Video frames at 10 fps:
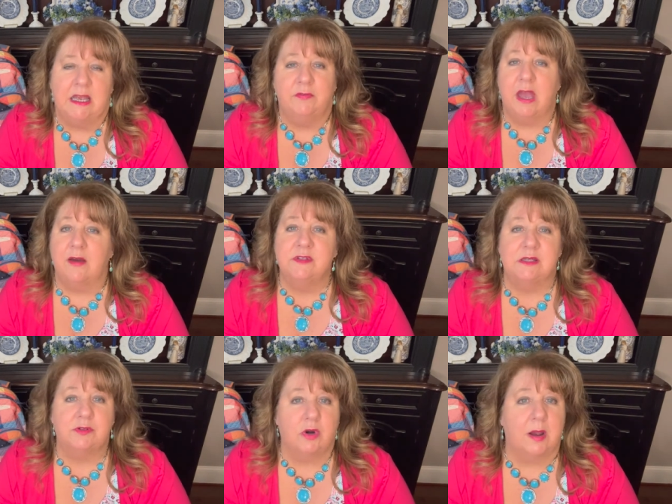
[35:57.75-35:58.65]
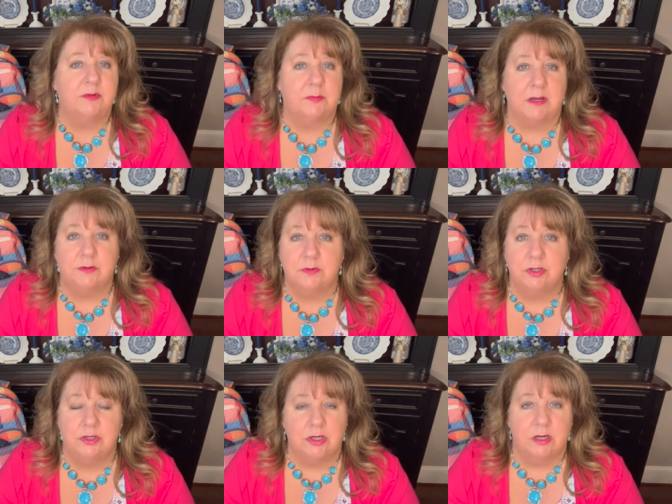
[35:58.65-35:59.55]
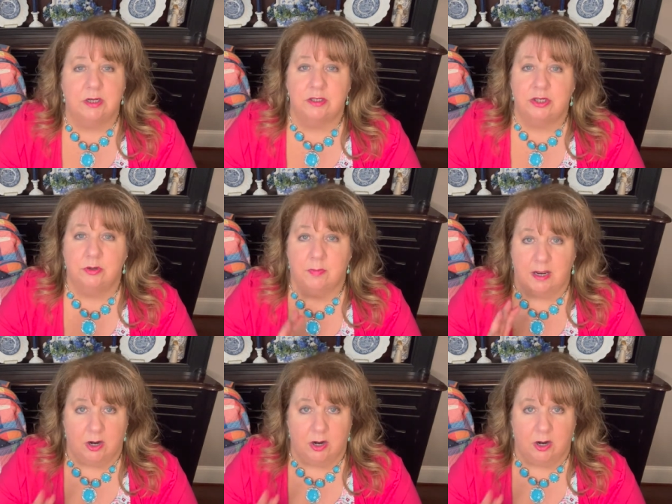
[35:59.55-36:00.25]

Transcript: If you haven't subscribed to my to my